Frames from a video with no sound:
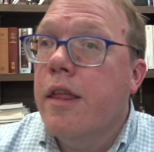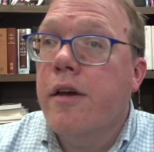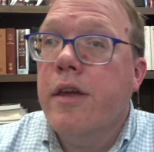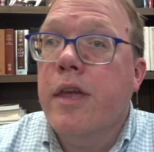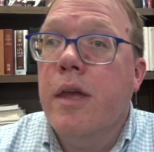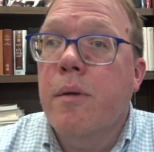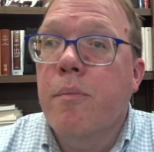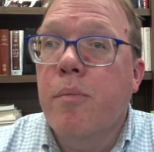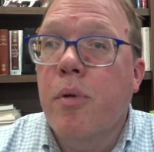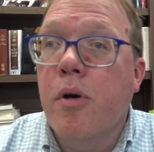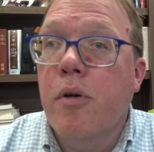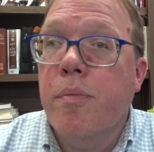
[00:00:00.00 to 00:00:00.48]
Now
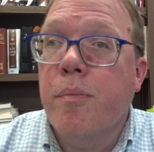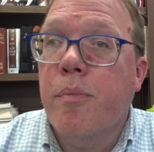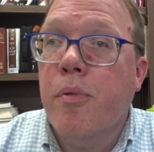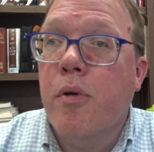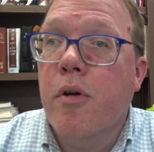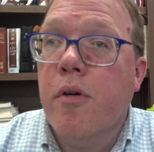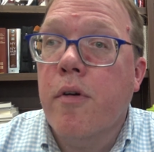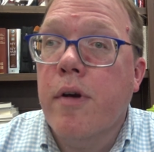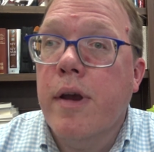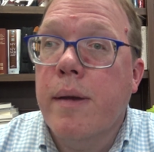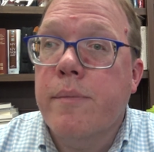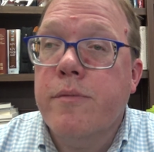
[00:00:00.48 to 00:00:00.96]
again, both
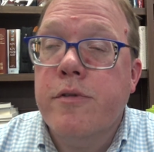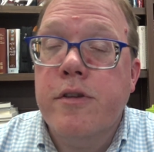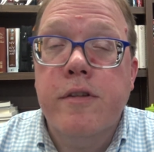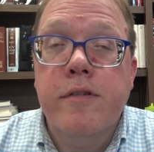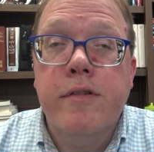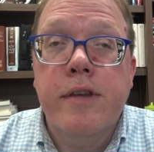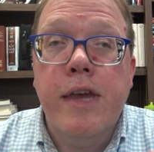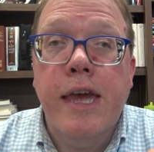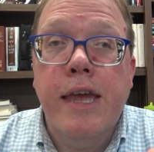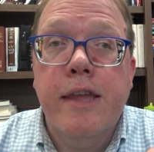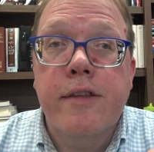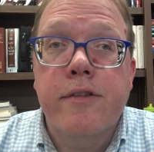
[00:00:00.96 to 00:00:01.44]
programs
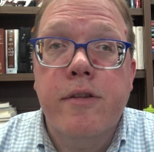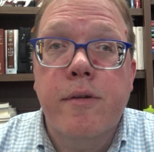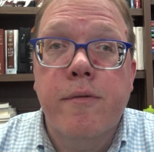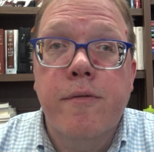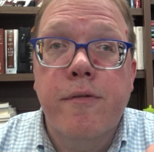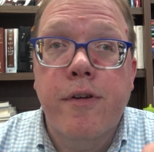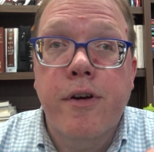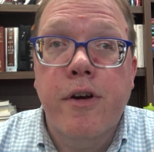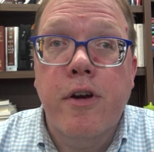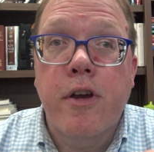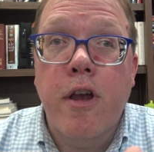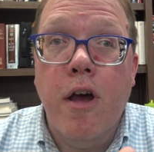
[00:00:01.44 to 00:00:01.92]
contain some
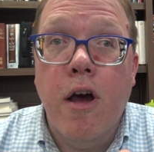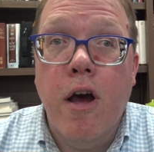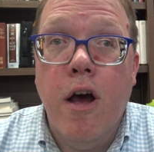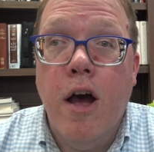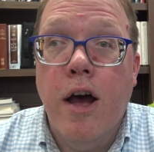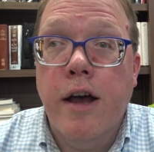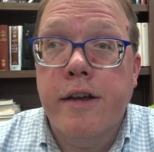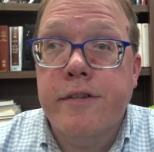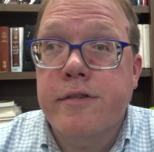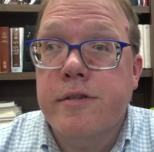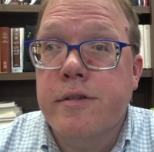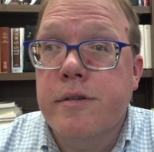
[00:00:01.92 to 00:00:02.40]
very
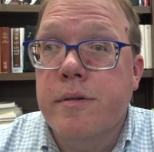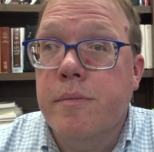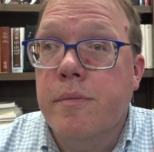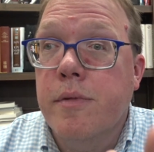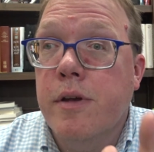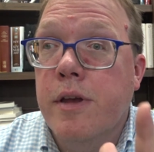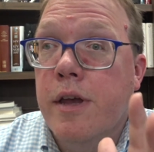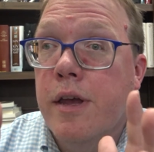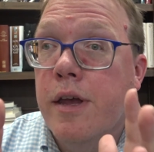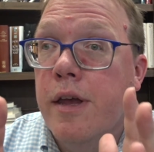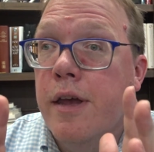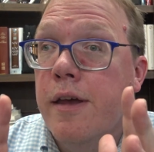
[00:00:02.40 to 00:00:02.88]
awesome
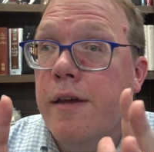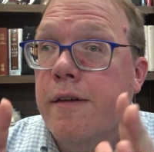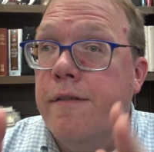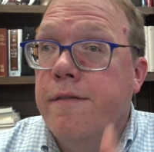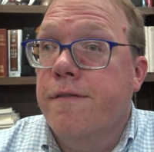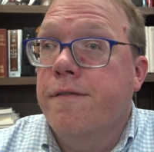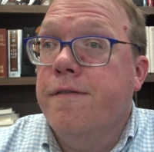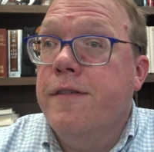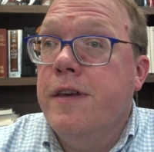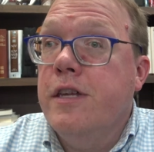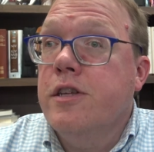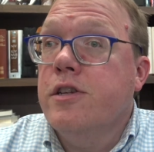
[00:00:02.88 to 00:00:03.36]

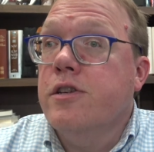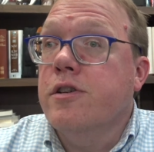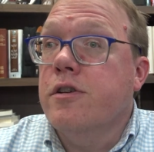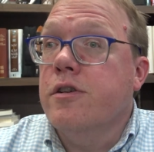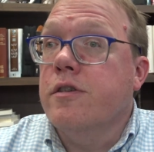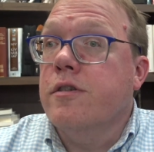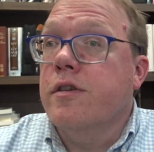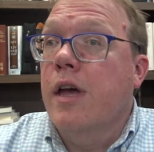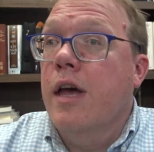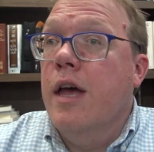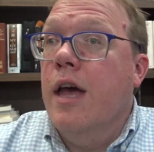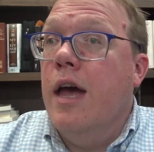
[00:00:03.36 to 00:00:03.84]

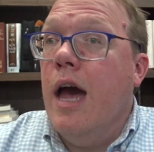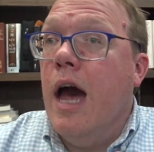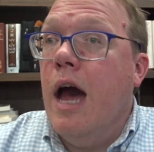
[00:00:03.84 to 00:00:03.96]
features.